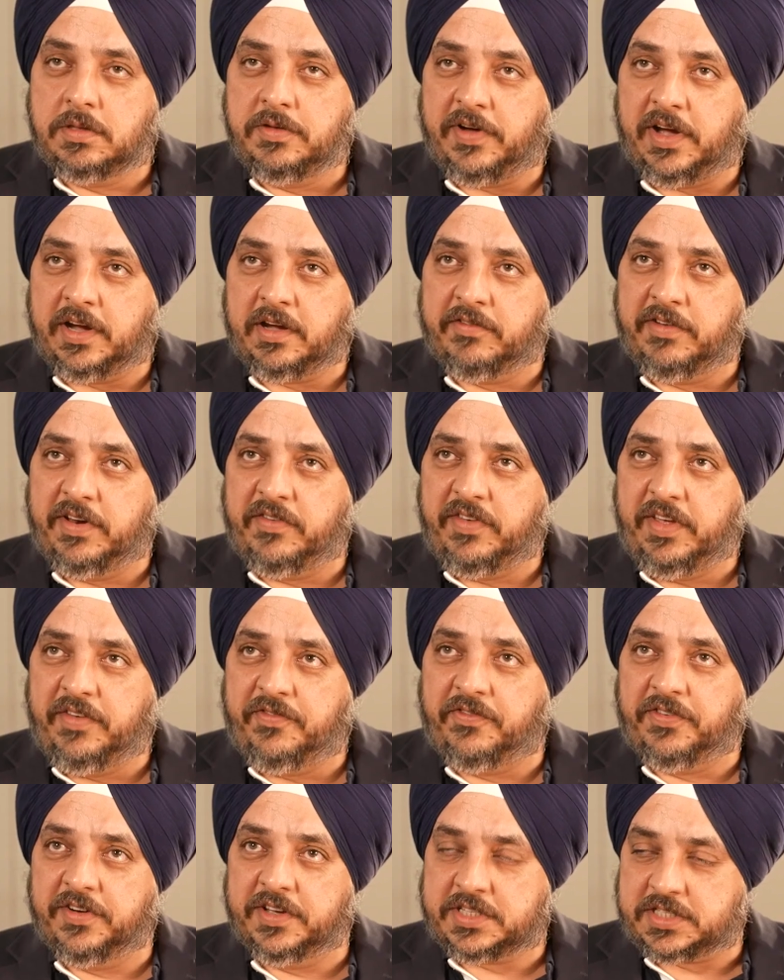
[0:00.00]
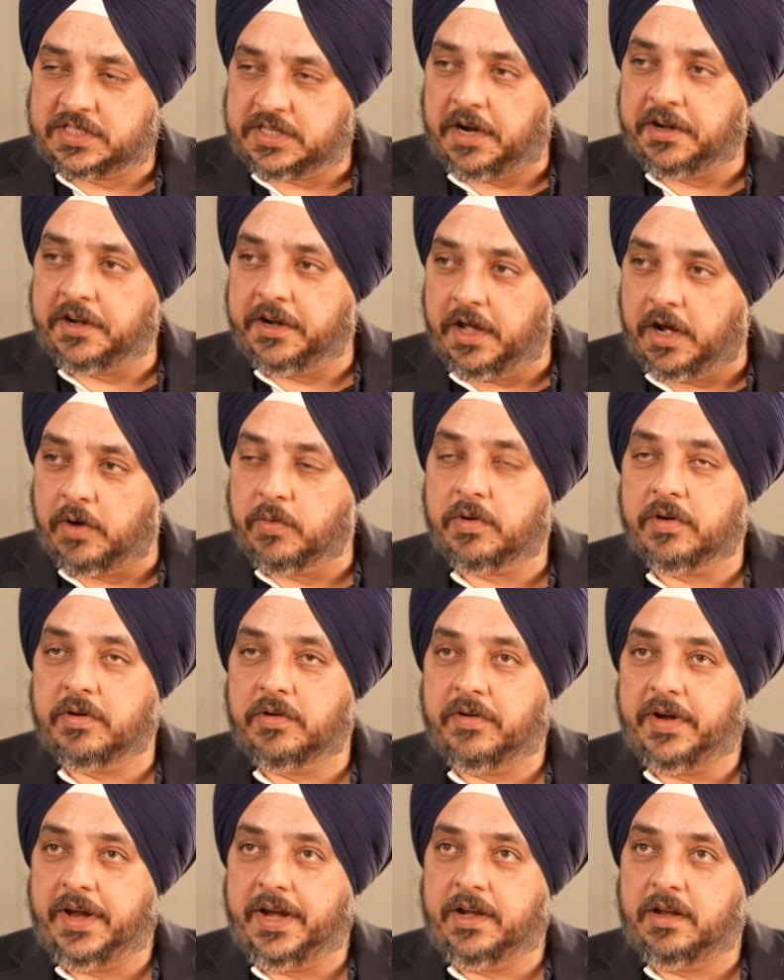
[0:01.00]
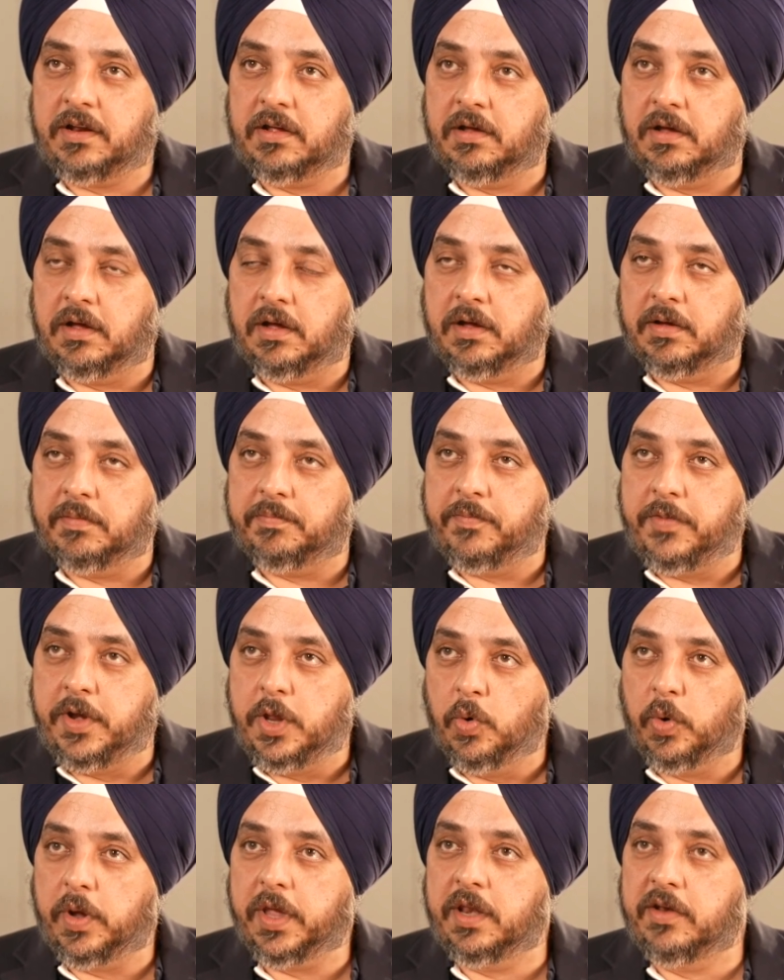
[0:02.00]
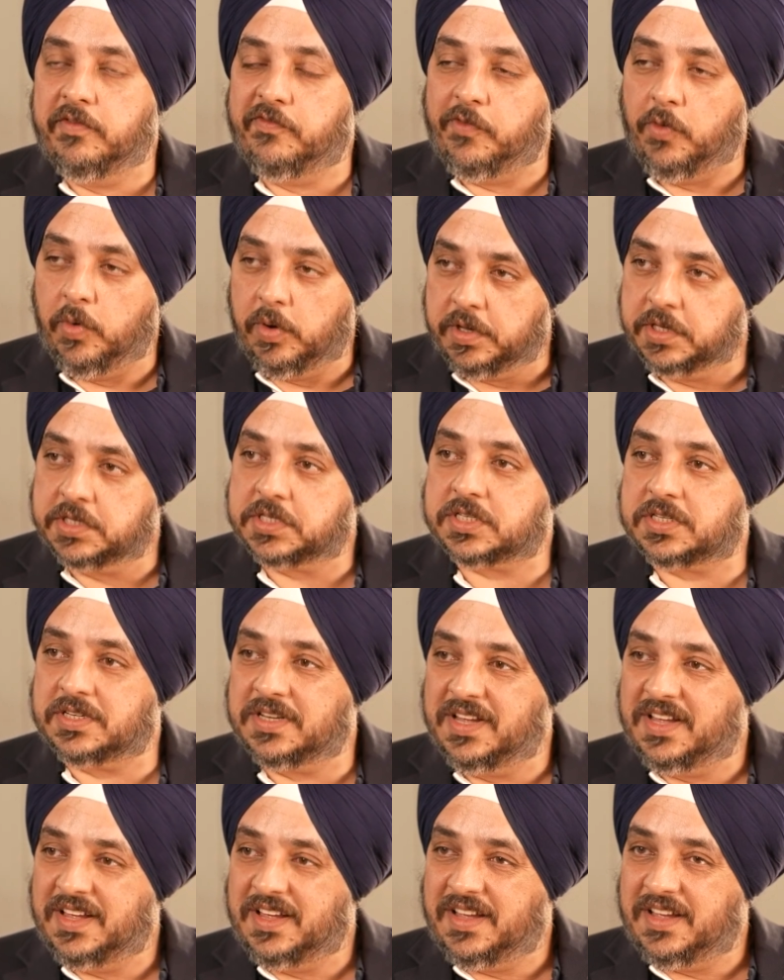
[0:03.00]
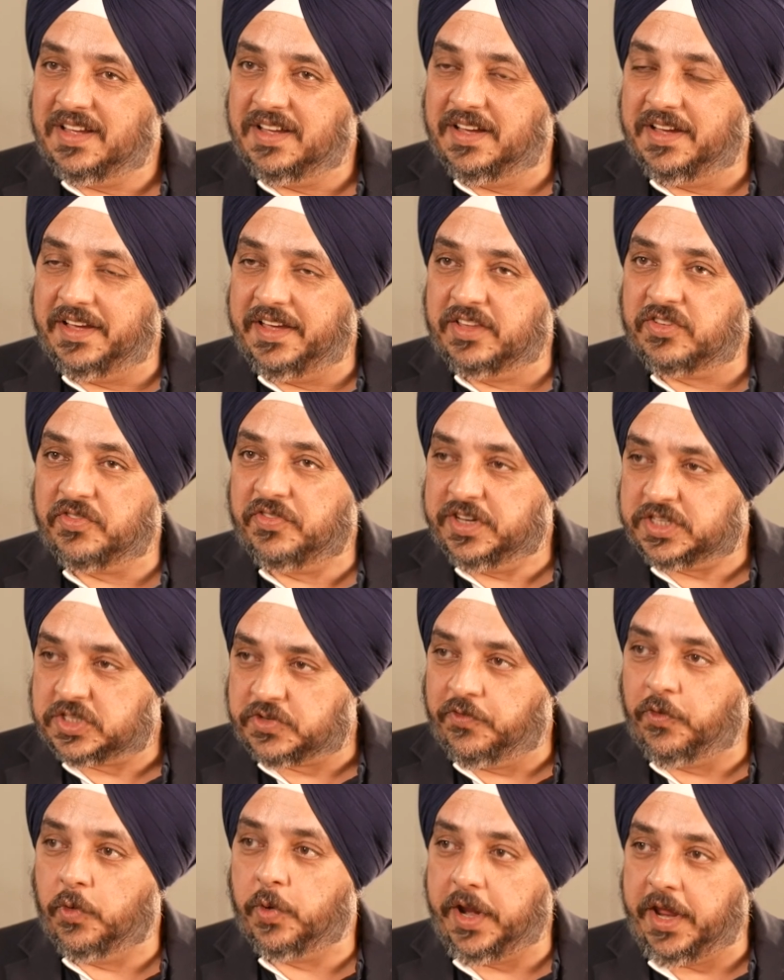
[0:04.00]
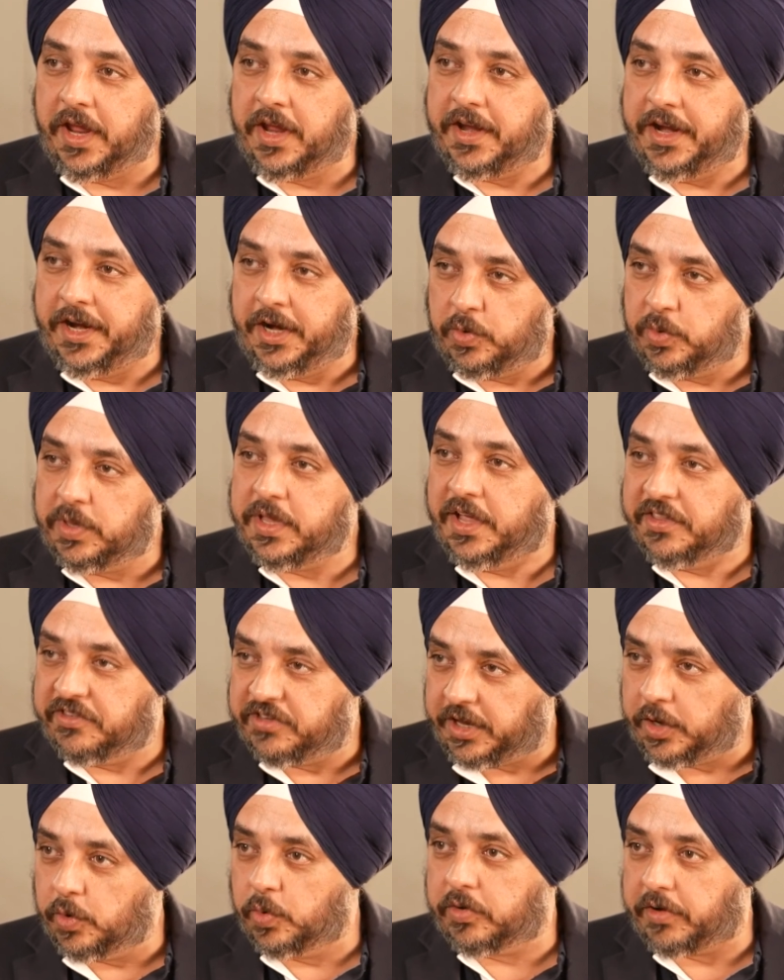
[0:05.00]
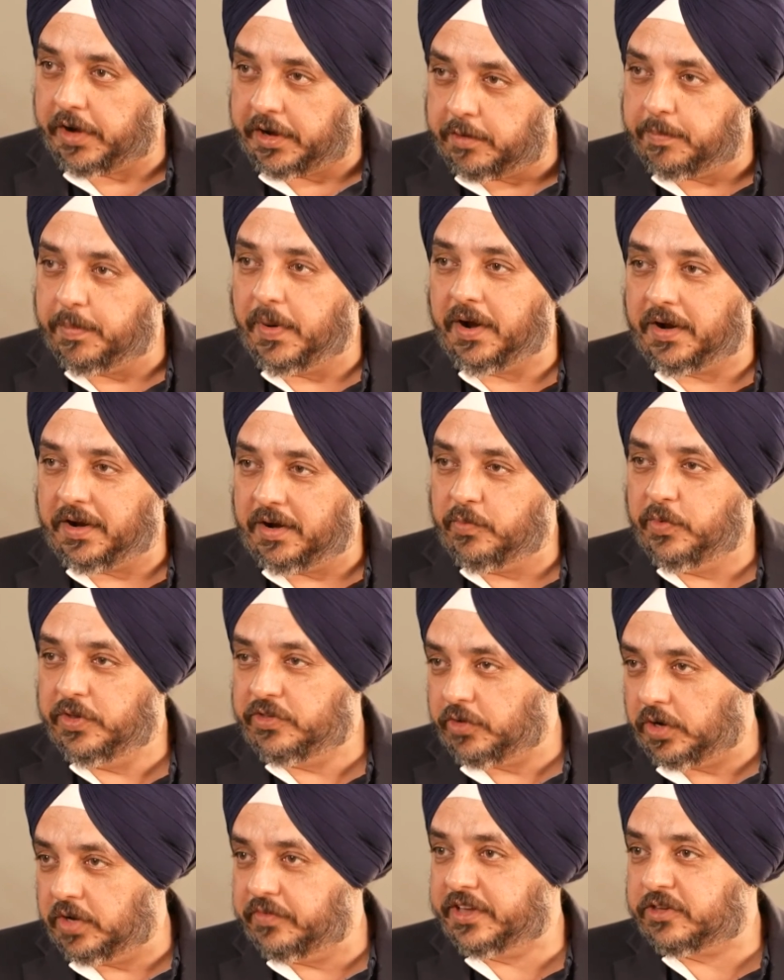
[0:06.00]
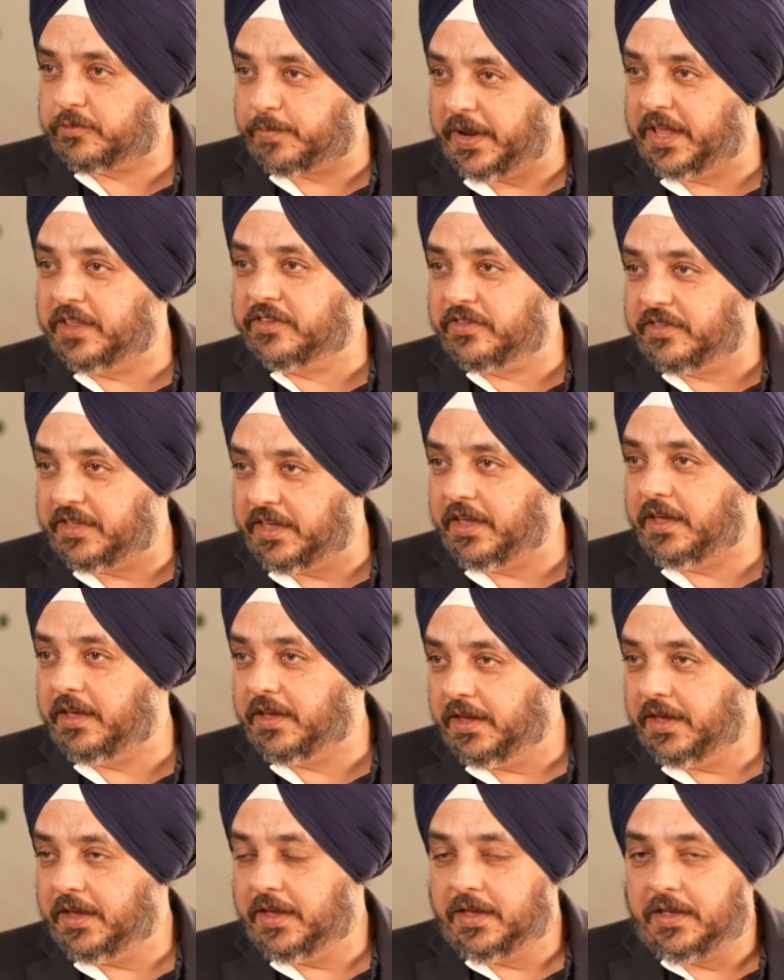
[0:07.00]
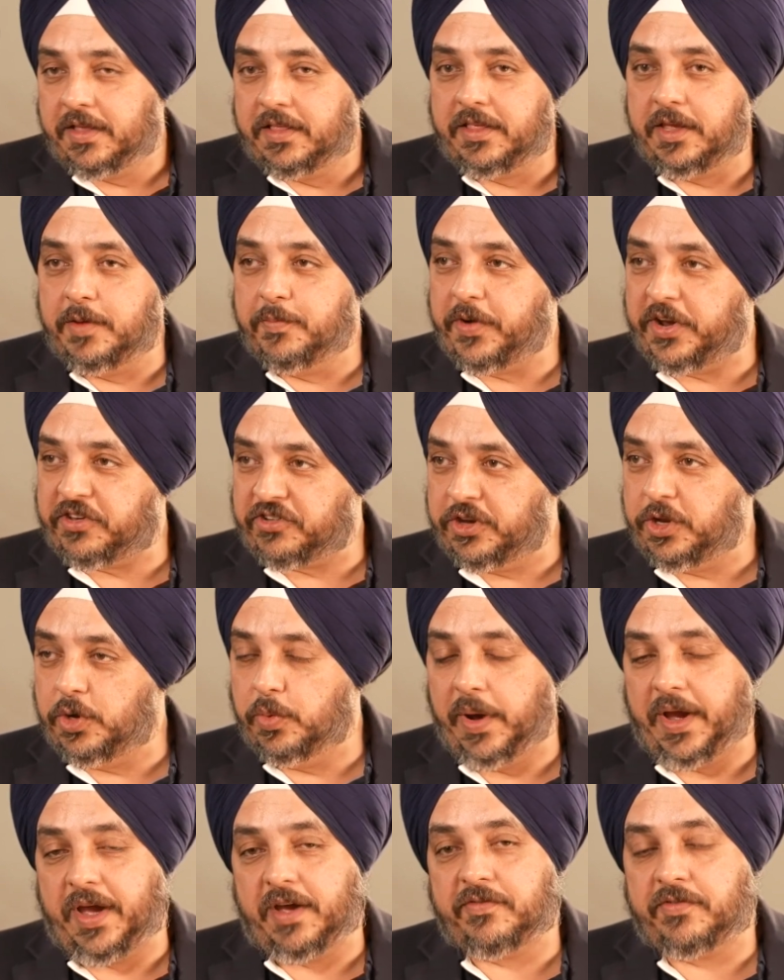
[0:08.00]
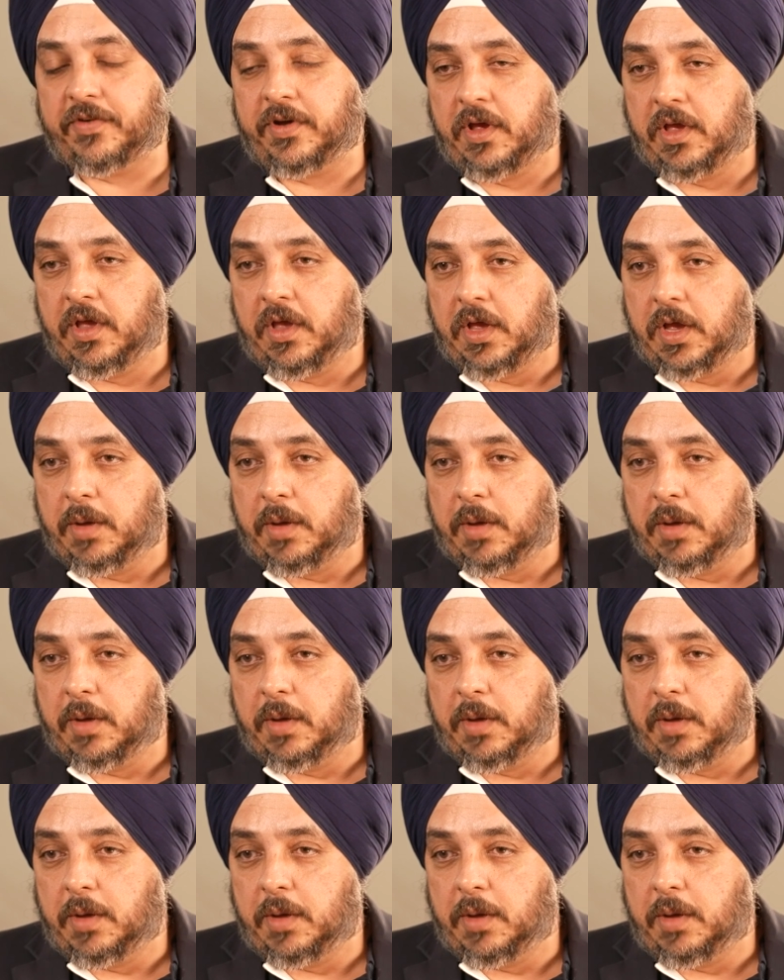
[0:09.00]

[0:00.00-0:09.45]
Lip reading: Divakar, when we first started out, right, Niyogin focused its first foray into the unsecured credit market, which sort of explains the impression you have.